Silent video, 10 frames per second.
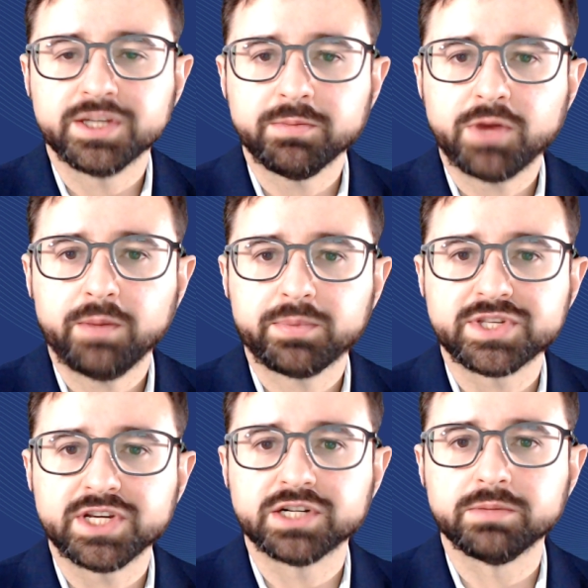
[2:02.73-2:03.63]

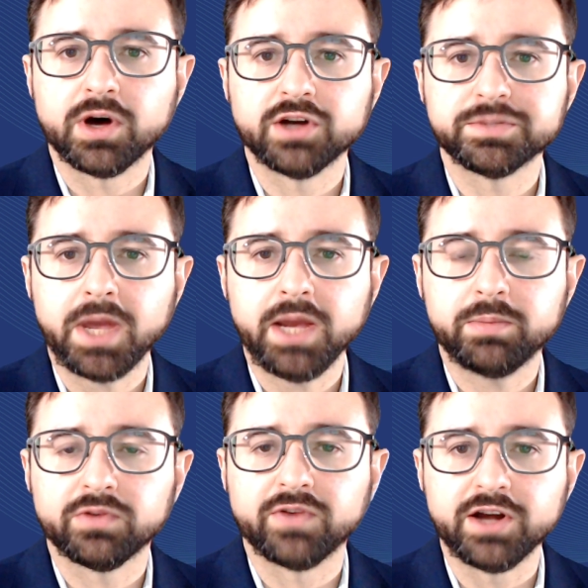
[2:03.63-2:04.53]
compensation models pay
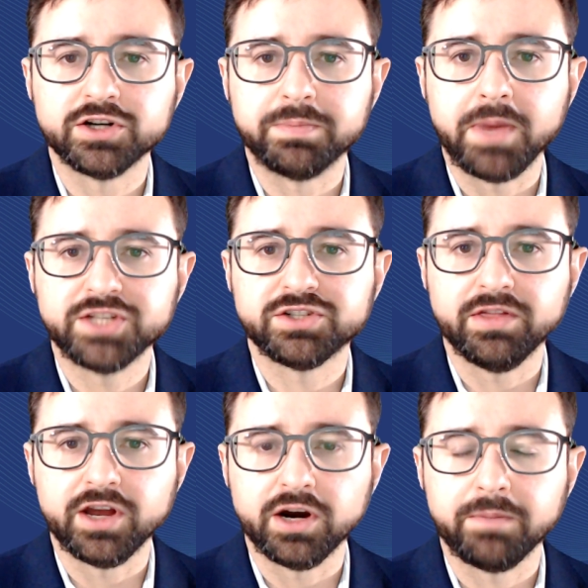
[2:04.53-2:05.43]
providers based on
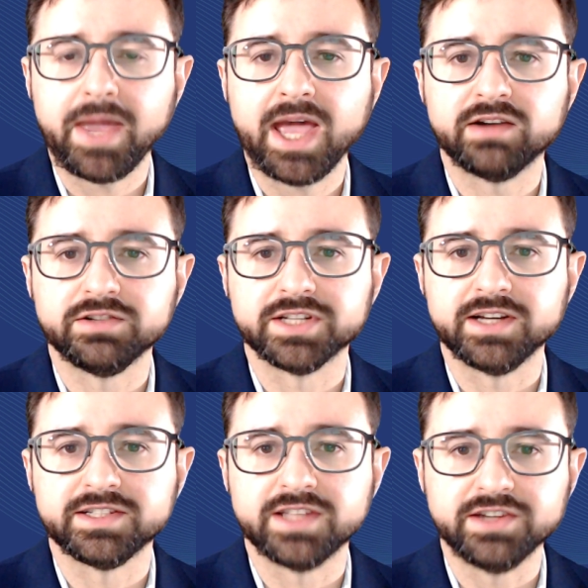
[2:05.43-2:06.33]
their panel size,
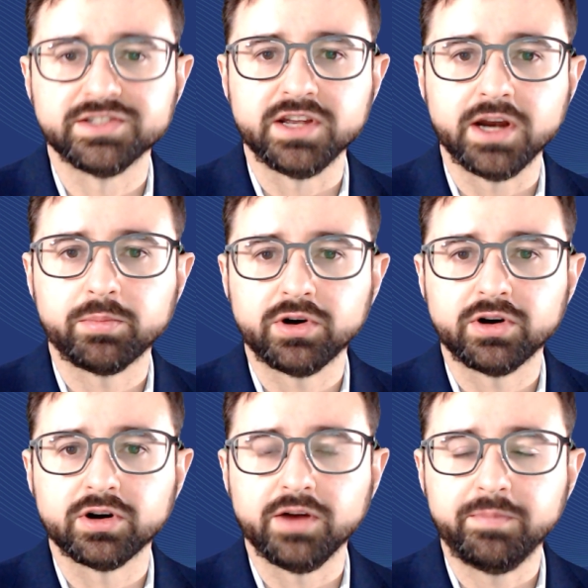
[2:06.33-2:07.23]
that is, the
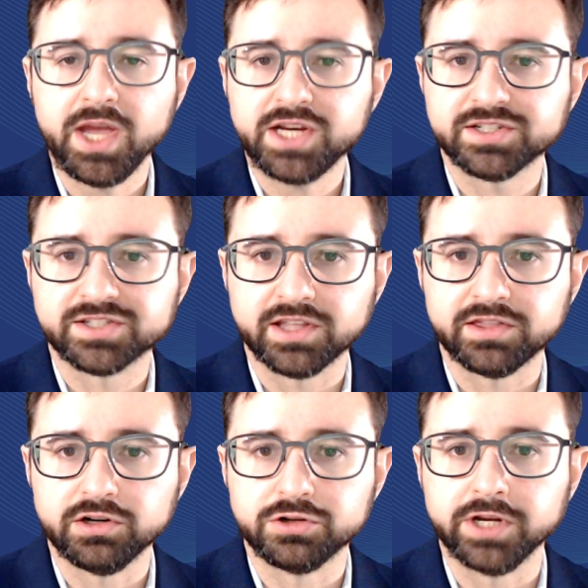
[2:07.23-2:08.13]
number of patients that they're
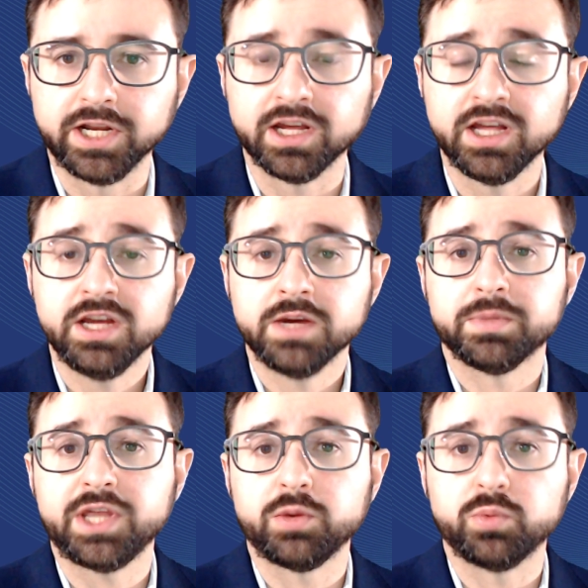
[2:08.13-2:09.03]
treating, but
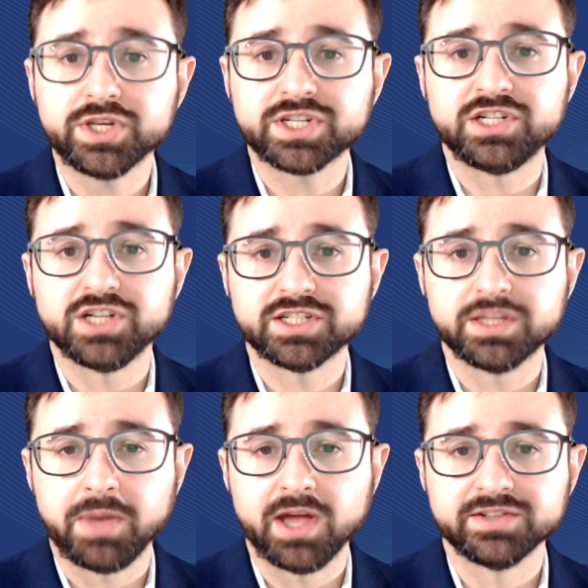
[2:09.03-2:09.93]
they risk adjust the
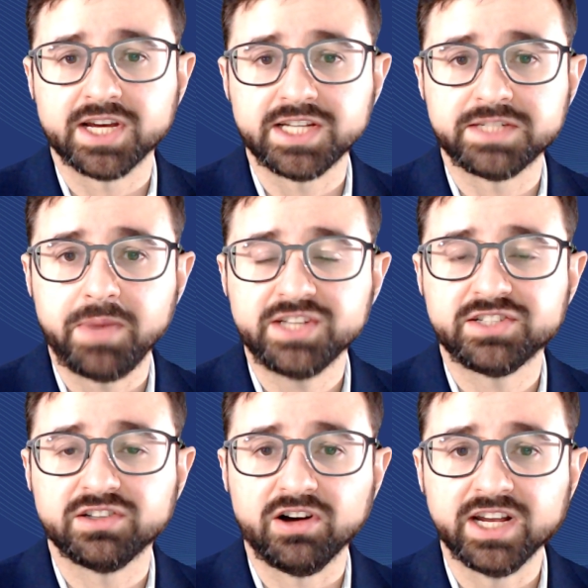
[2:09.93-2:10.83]
panel size based
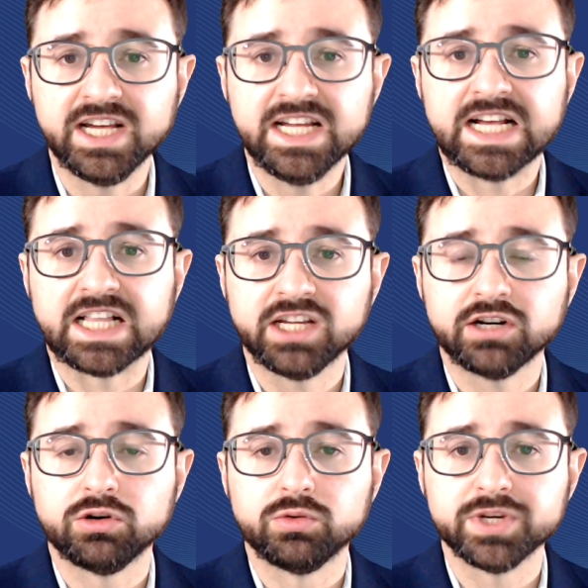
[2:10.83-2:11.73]
on
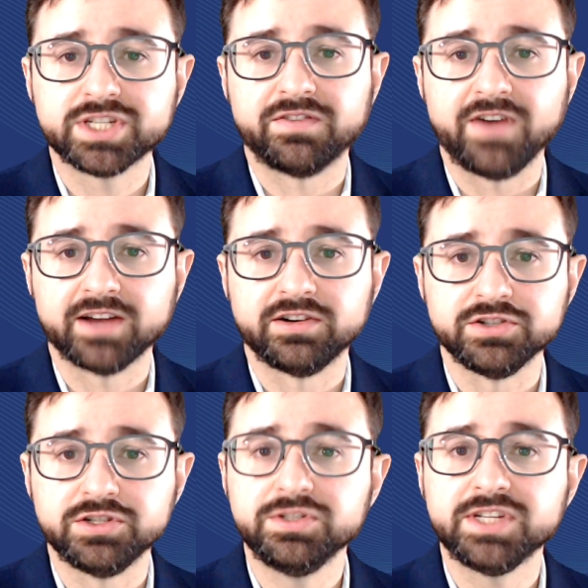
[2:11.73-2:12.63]
clinical risk factors
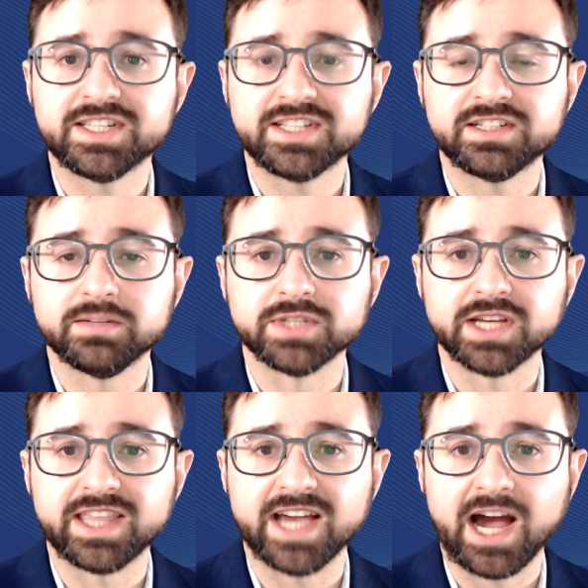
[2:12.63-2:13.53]
using systems like
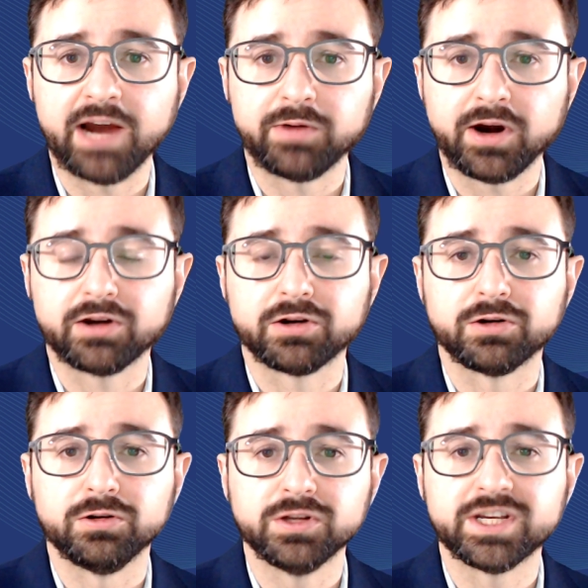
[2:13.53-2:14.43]
the
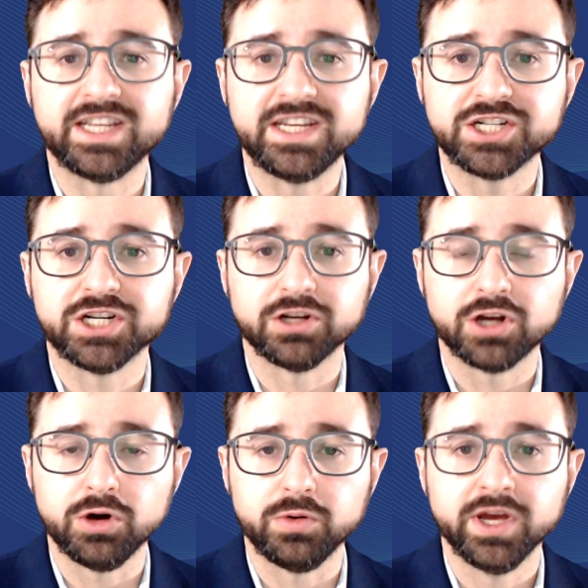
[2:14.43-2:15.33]
hierarchical condition
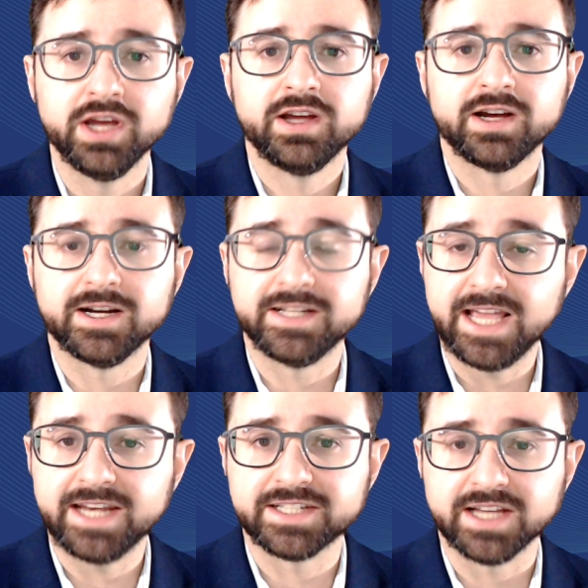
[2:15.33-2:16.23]
code
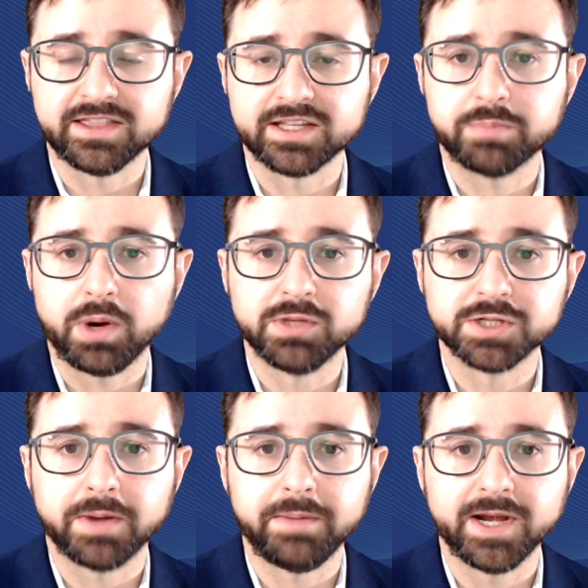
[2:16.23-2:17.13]
dataset that's published
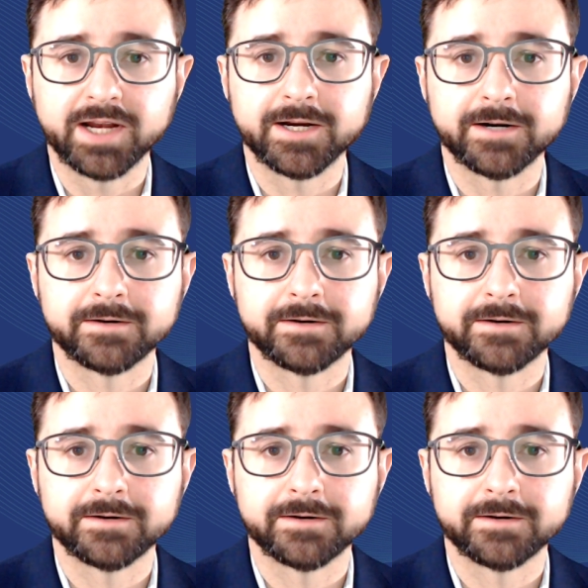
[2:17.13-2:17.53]
by Medicare.